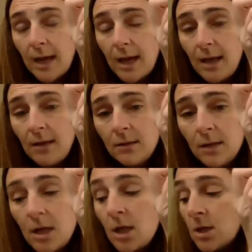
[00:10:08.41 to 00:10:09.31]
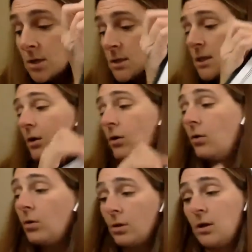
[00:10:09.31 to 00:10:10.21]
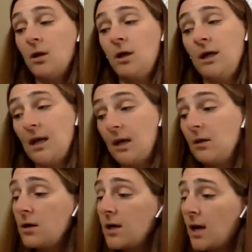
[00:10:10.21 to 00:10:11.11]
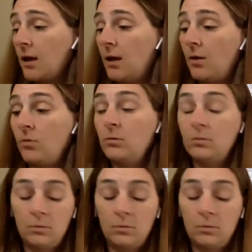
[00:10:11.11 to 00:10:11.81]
Okay, so you're going to get your yellow,